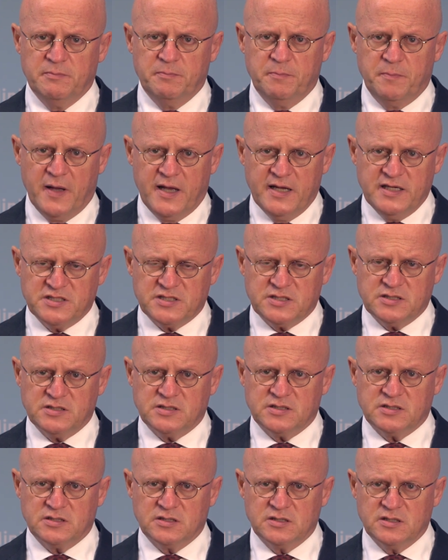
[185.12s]

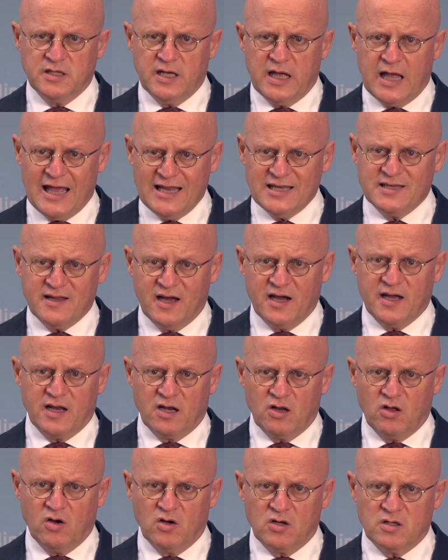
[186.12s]
patience, and
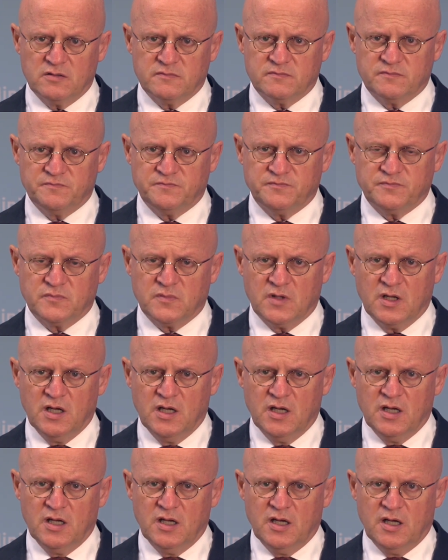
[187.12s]
dialogue.
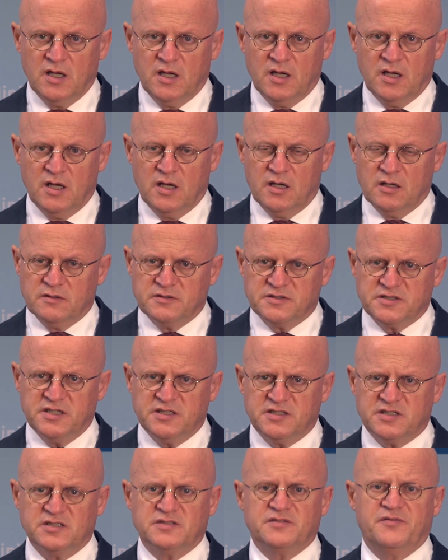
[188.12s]

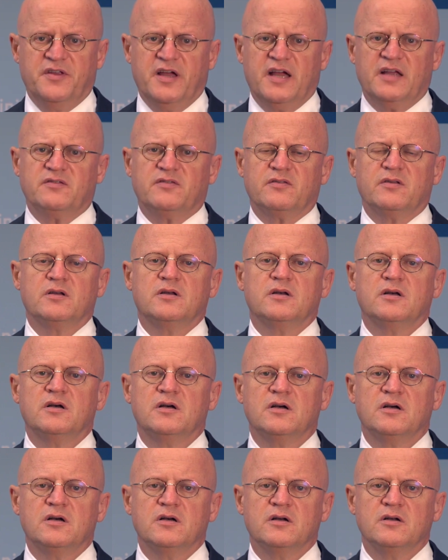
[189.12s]
Since his death,
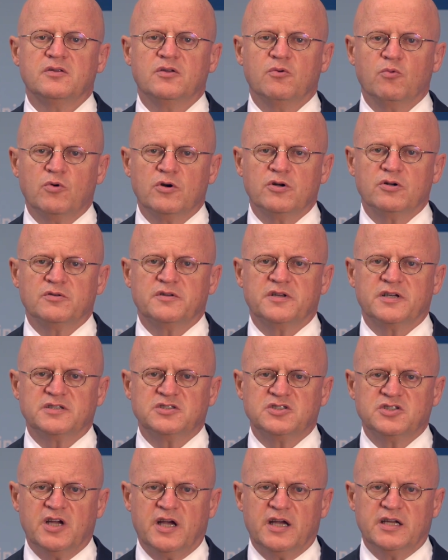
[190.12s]
the world
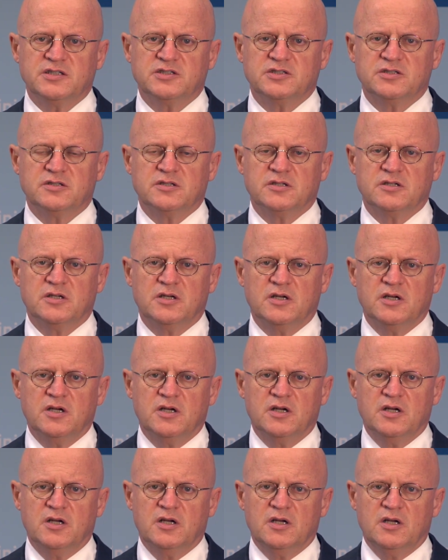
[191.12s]
has changed.
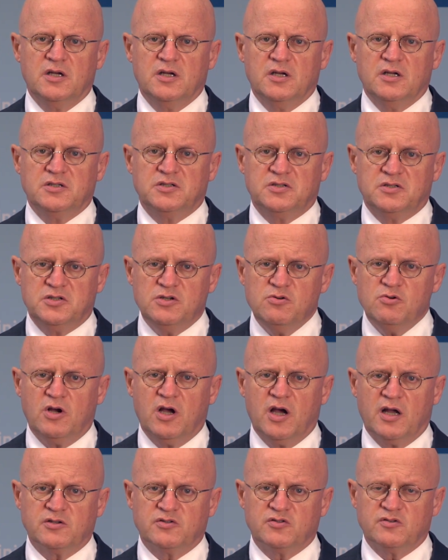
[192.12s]
2
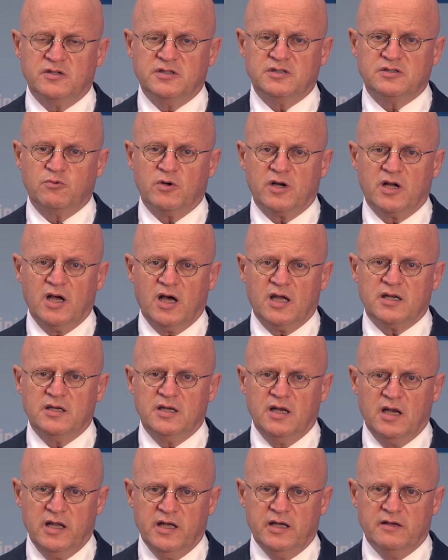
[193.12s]
countries where
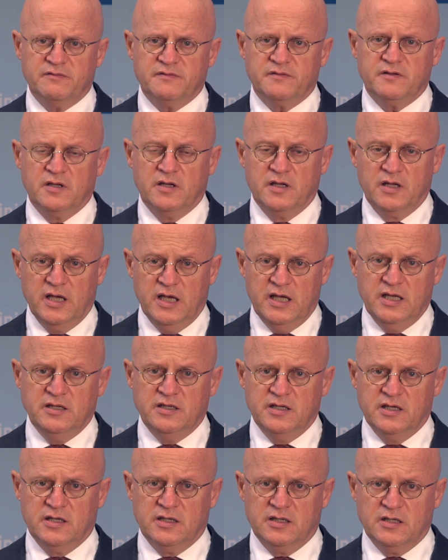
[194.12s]
Gandhi lived,
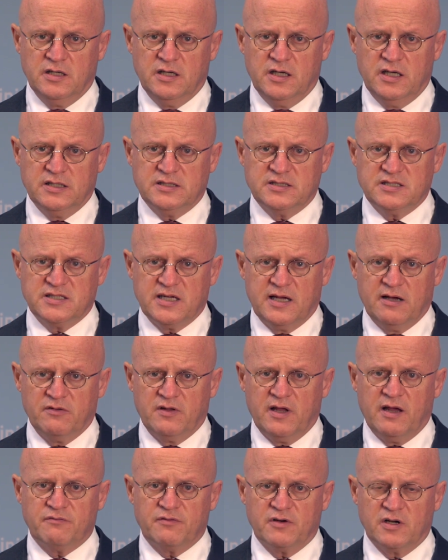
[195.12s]
India and South
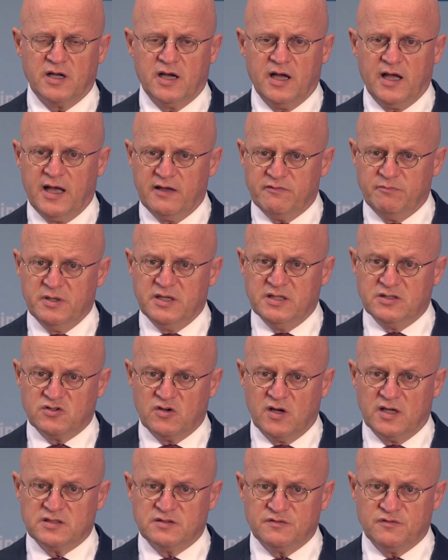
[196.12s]
Africa, have been
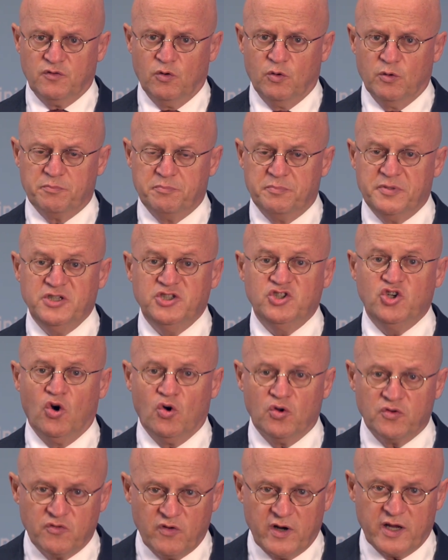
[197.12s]
transformed
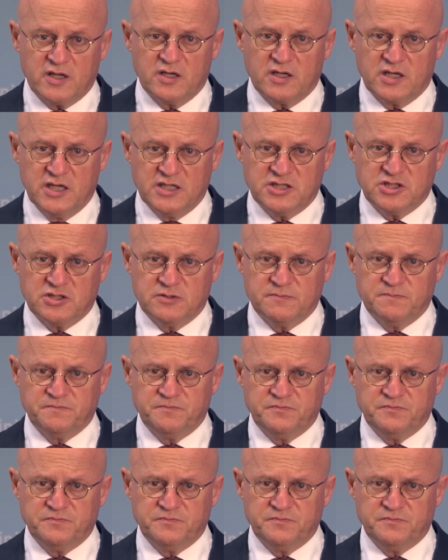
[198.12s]
beyond recognition.